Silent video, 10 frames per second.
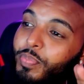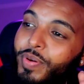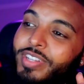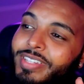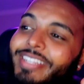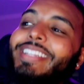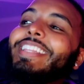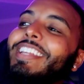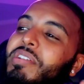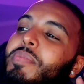the person that's
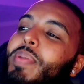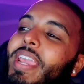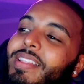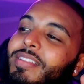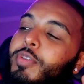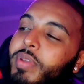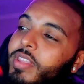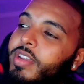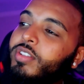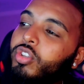literally paid to be
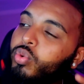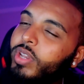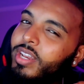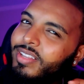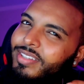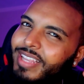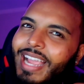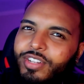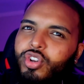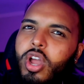there to do that
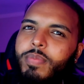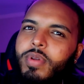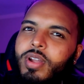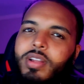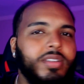exact job.